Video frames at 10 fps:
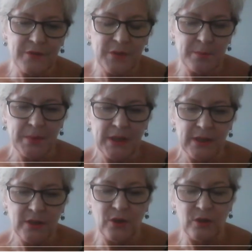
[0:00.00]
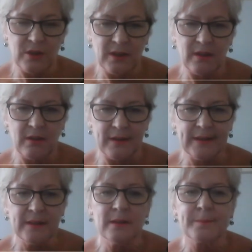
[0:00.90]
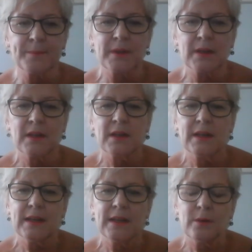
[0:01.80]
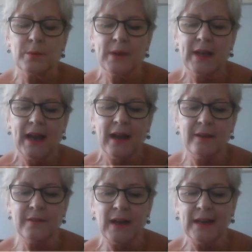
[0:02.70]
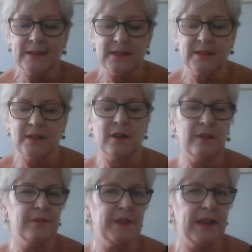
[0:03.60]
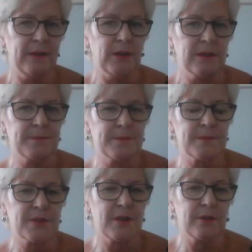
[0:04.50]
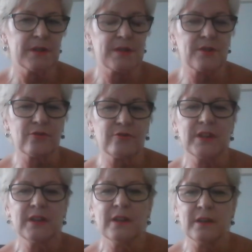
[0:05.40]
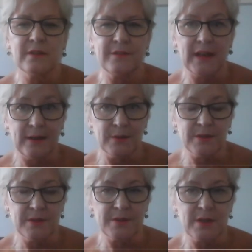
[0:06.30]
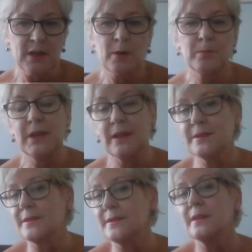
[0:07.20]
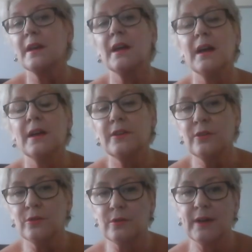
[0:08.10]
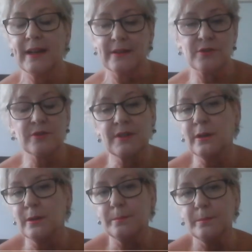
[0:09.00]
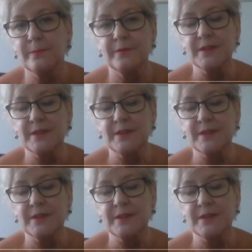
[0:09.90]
of it being online, we have added a half an hour. So it's 3.5 hours plus your extra time for